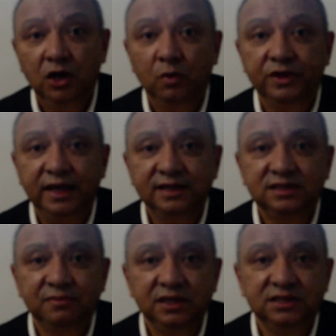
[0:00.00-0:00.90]
with
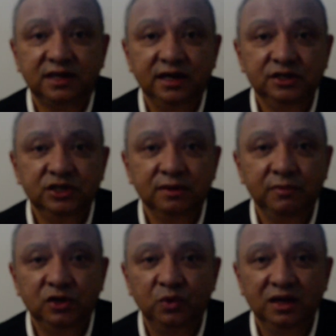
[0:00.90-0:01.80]
estimates ranging
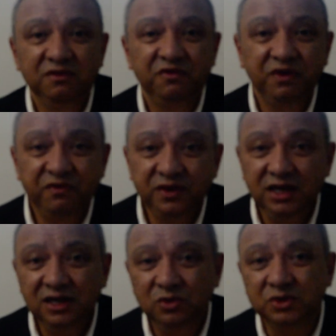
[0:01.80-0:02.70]
between
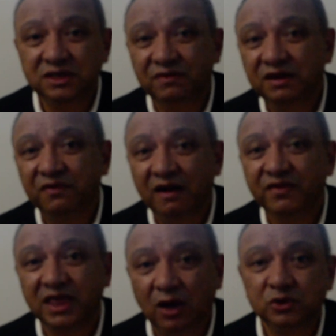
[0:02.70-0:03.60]
50 to
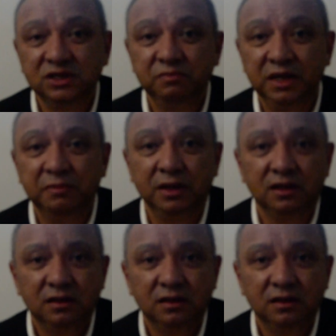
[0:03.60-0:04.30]
75,000 people,